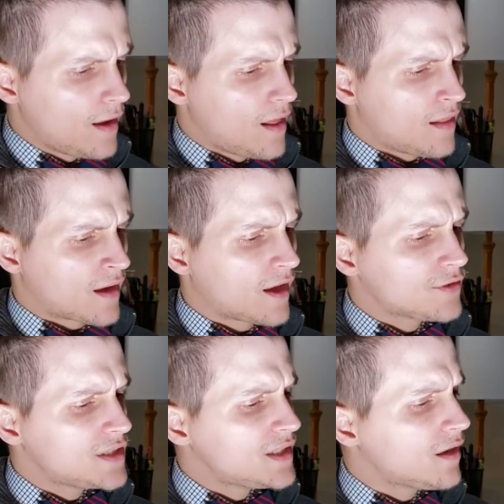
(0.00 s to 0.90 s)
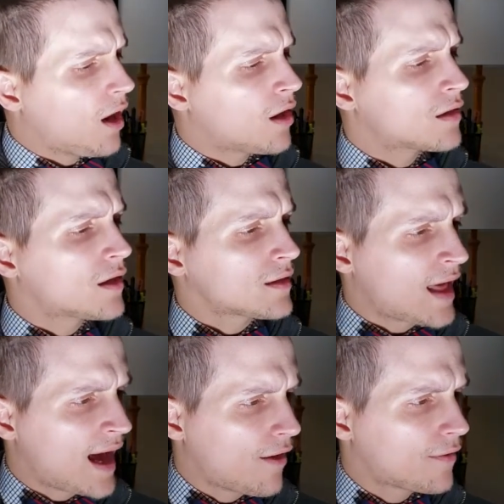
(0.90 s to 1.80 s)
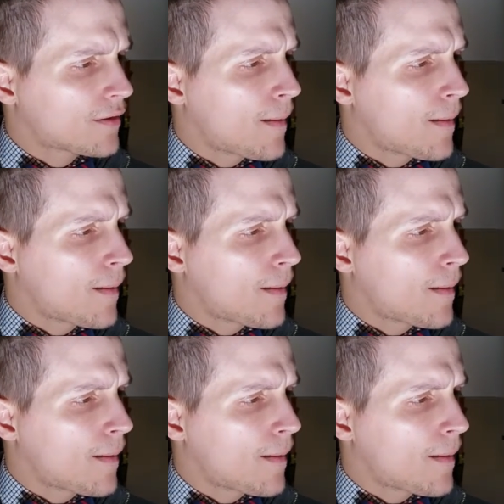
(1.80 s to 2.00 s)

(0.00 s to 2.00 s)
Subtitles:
The guilty are allowed,